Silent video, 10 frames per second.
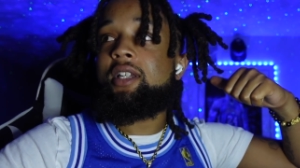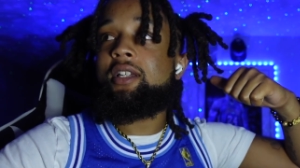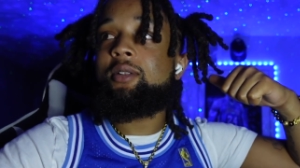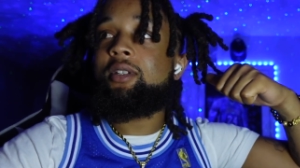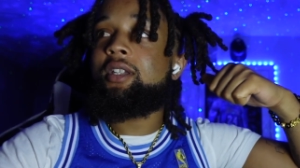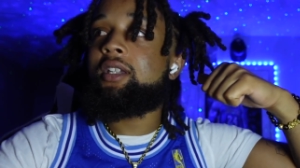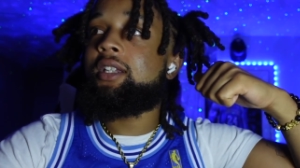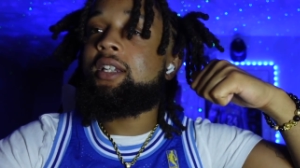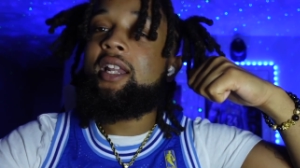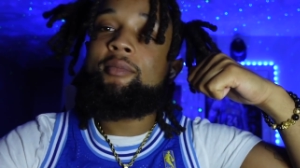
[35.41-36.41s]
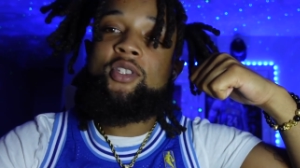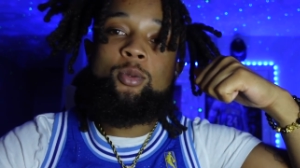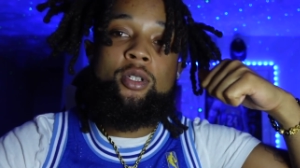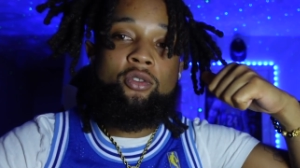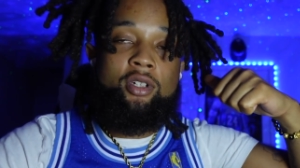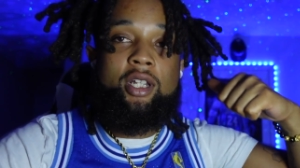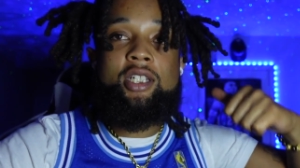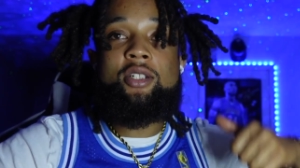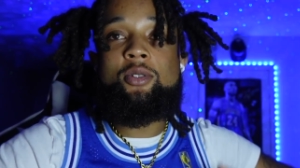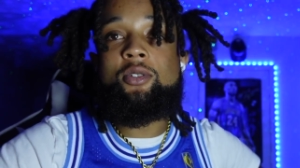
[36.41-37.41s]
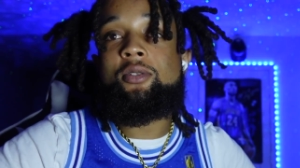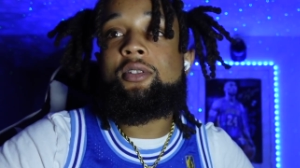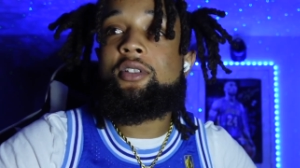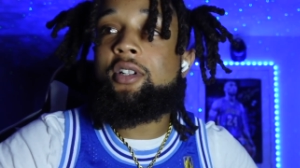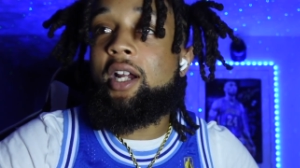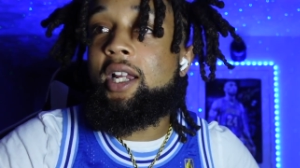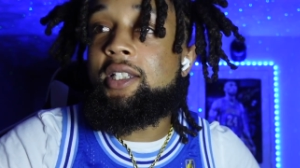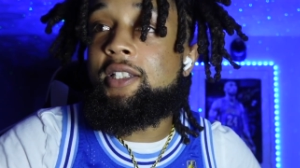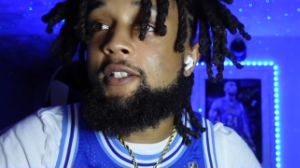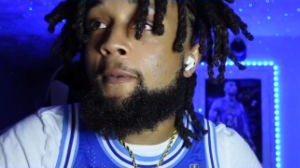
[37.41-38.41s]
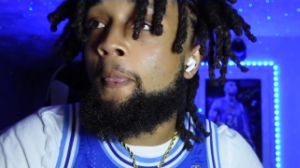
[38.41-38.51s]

hell yeah, in the name of 23, that shit was going crazy.